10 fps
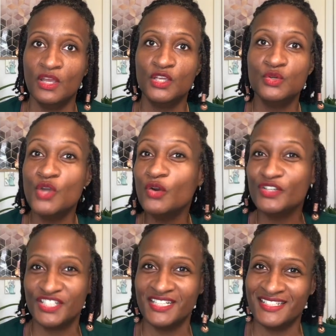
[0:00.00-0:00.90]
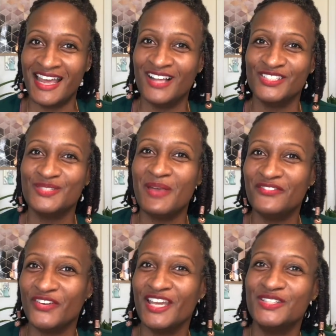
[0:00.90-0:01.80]
You know Rashida Dow. She's my
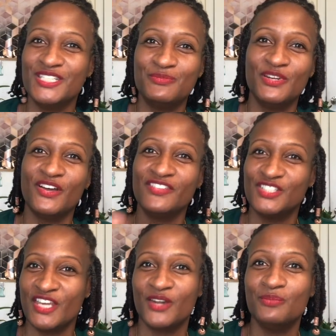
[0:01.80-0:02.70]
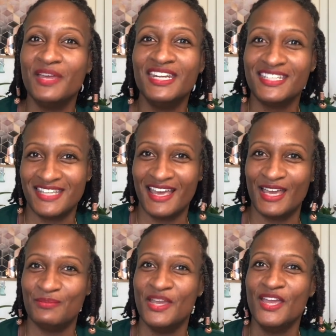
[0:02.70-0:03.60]
friend. She's been on this channel many a time.